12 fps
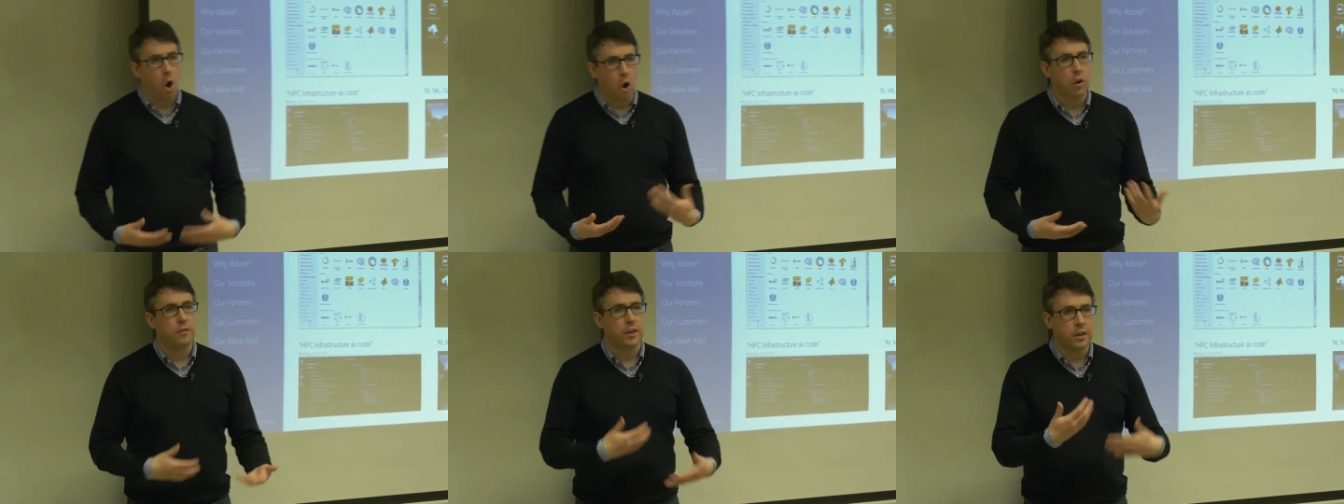
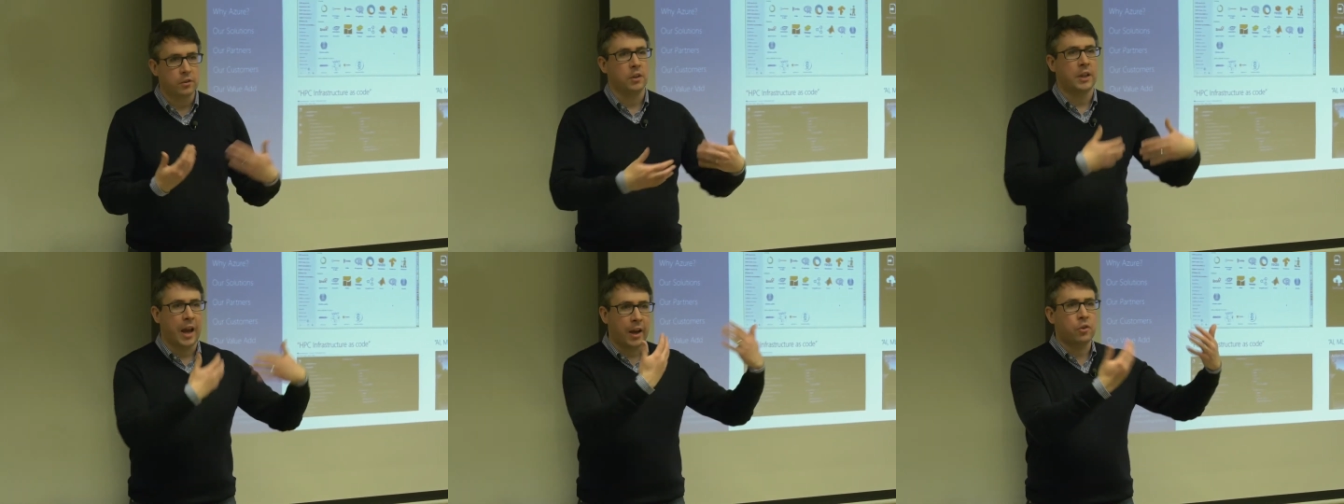all of these are
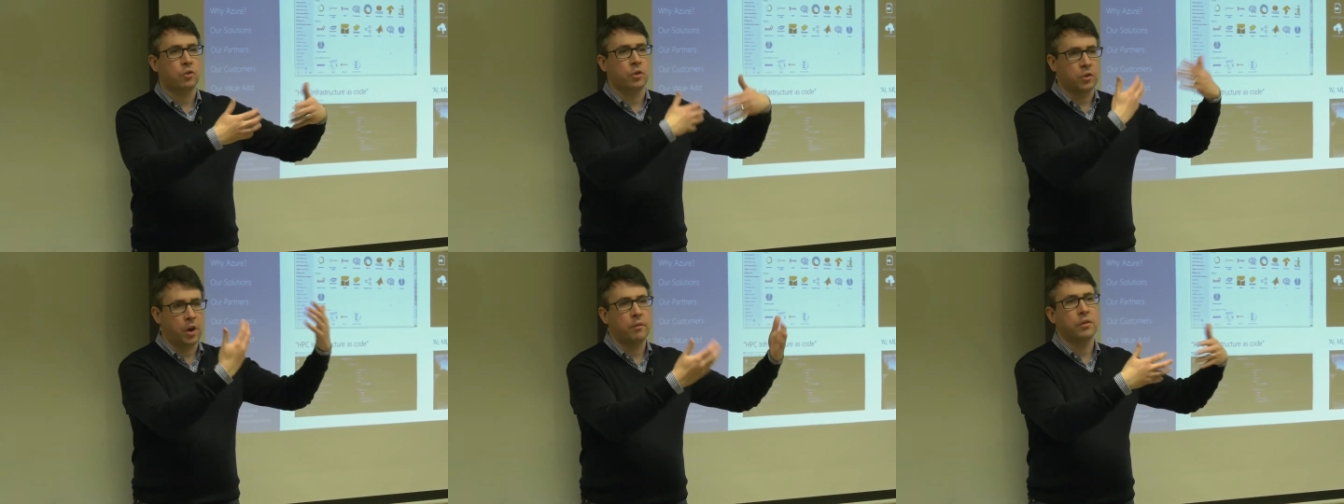the extra
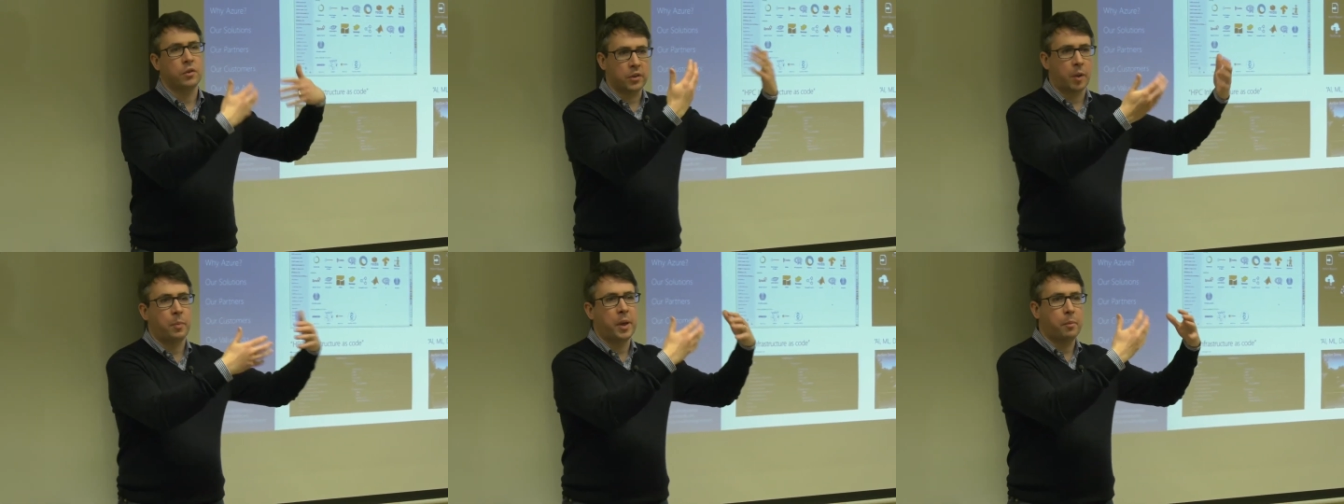services
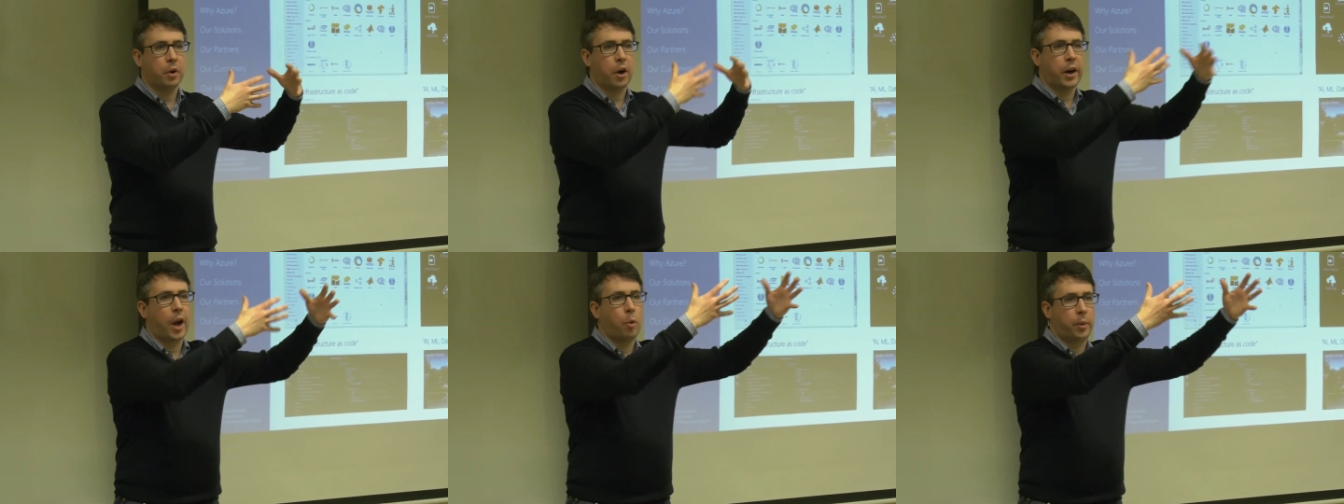that people are
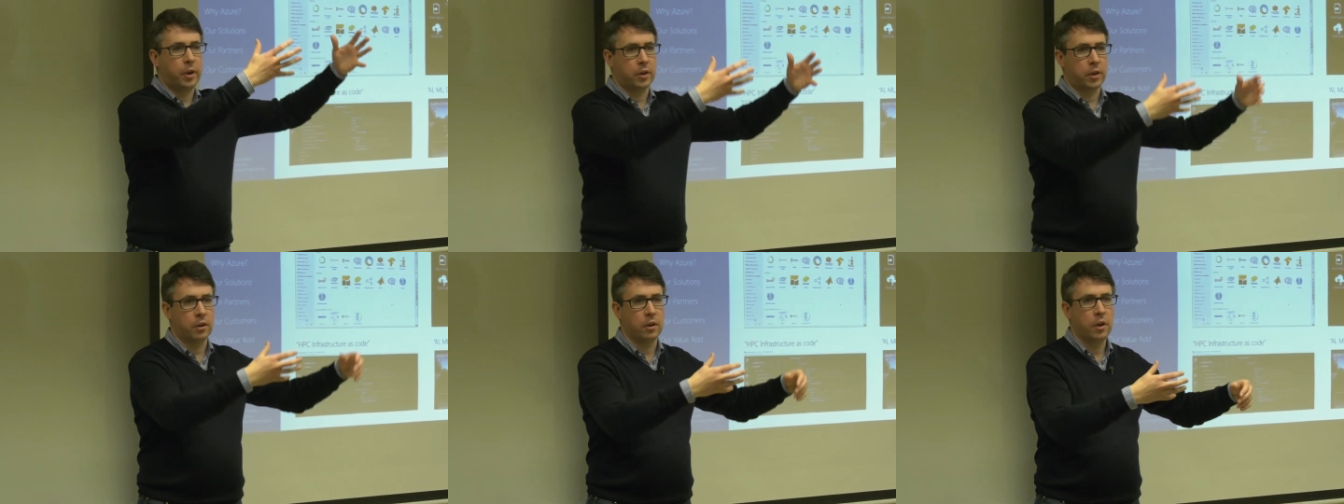now
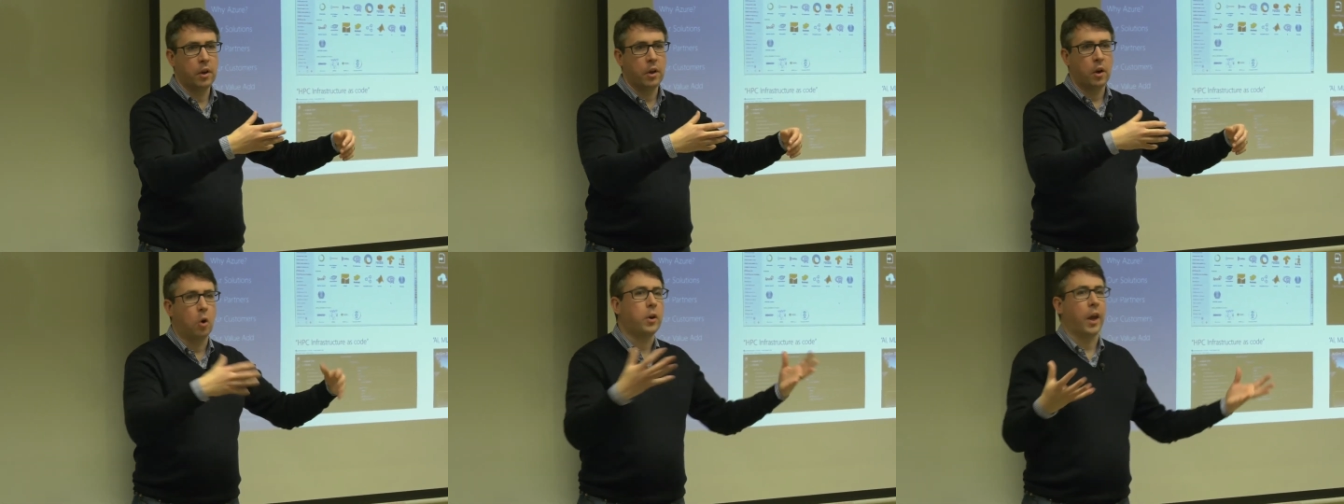building.
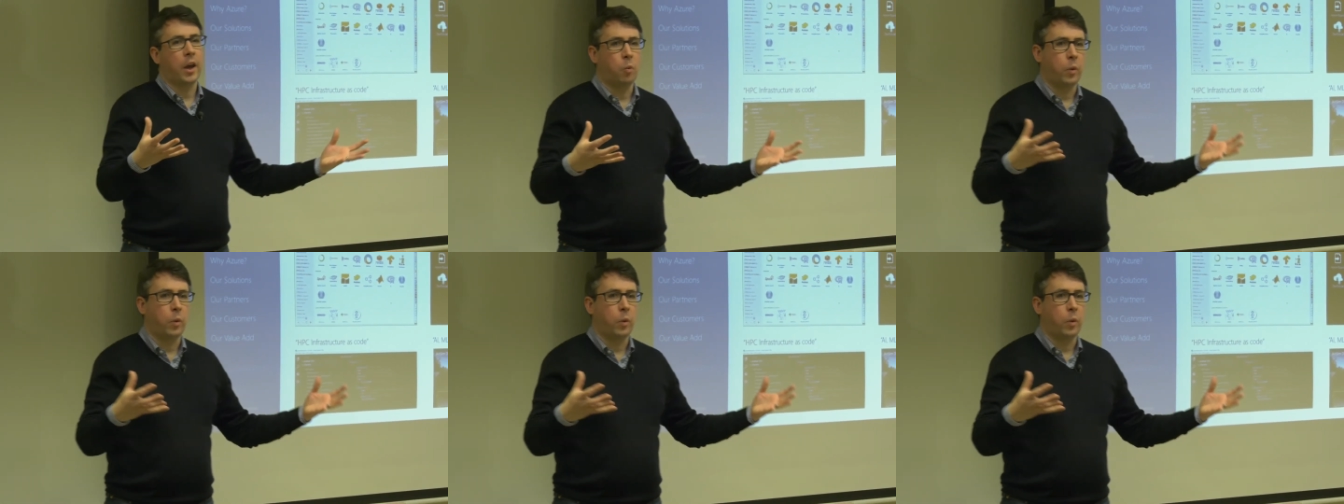Okay,